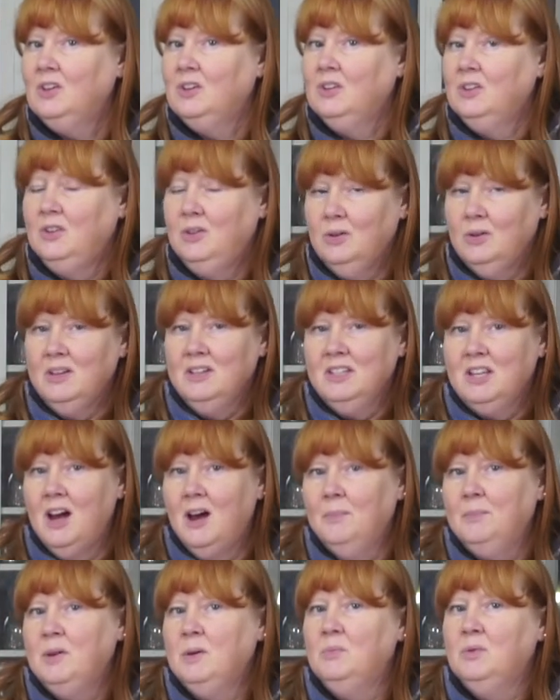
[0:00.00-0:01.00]
you can
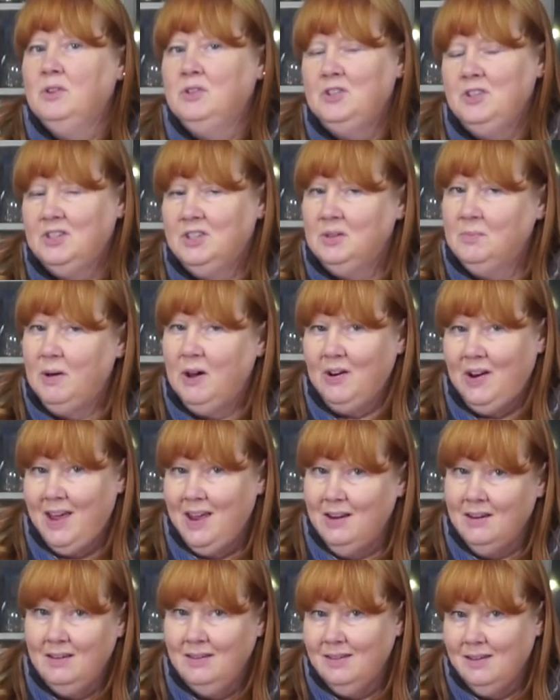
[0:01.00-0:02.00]
top them with just about
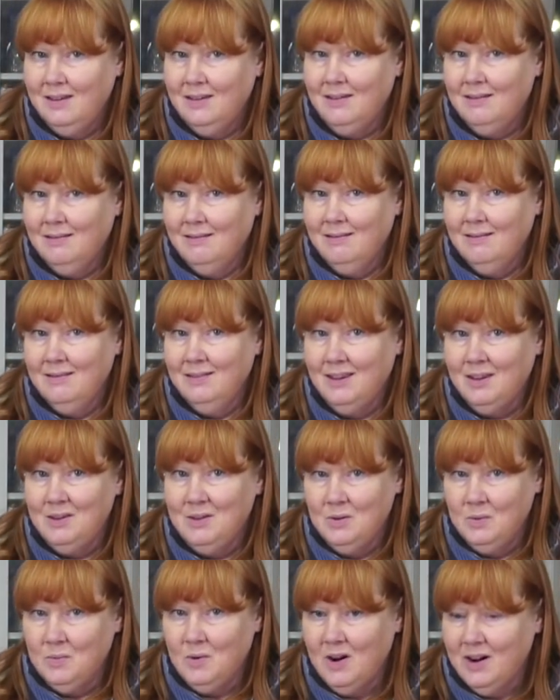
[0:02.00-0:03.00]
anything that
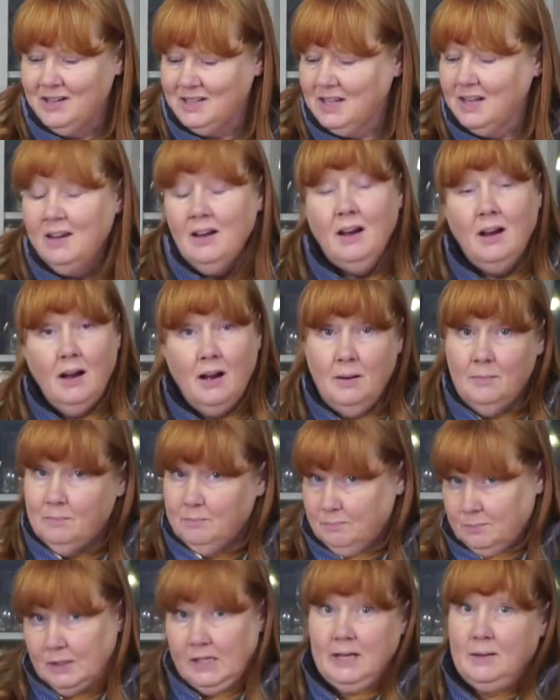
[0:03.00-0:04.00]
you want.
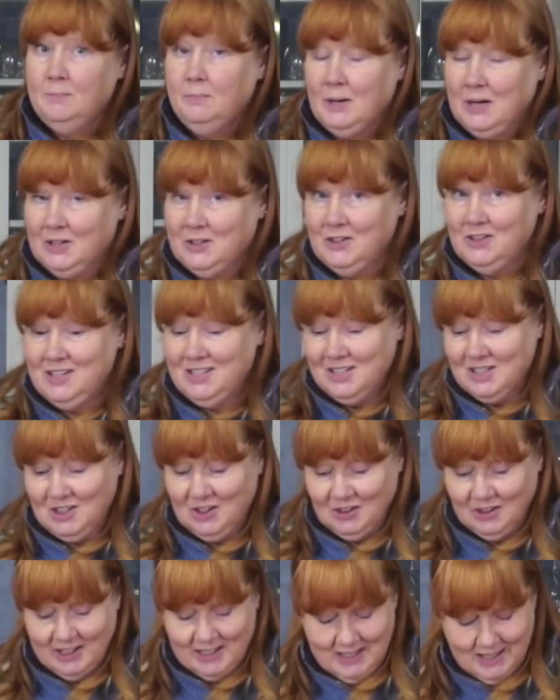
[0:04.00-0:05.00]
Plain butter is
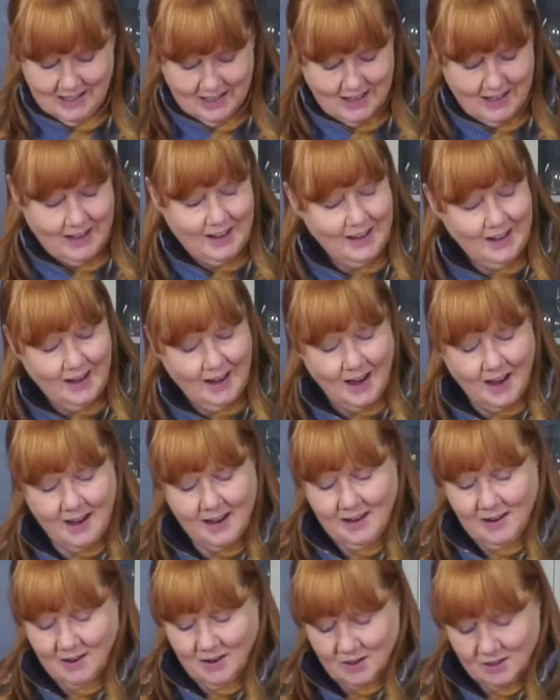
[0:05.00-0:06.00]
good. I
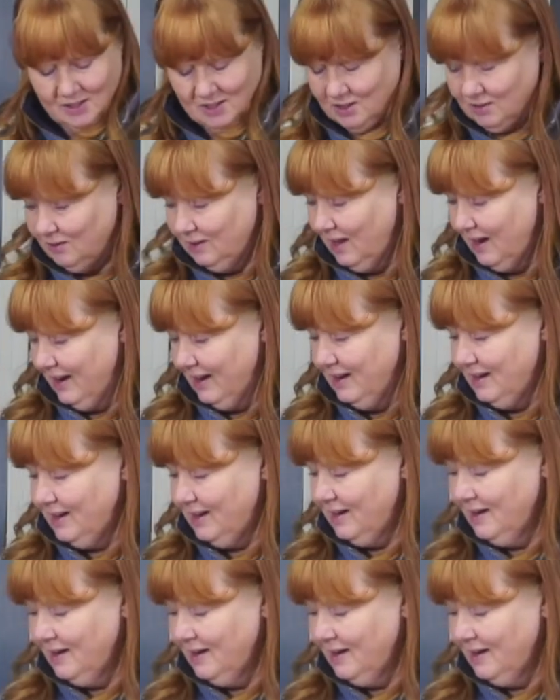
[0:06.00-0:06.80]
also like